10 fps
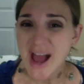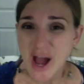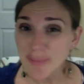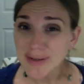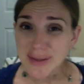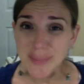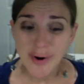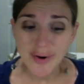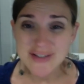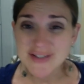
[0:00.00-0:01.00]
how many
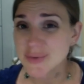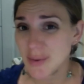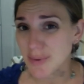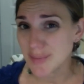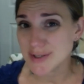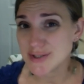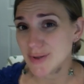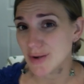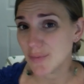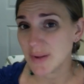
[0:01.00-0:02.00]
parties do I want to be
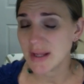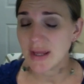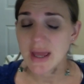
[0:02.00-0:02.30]
doing a week?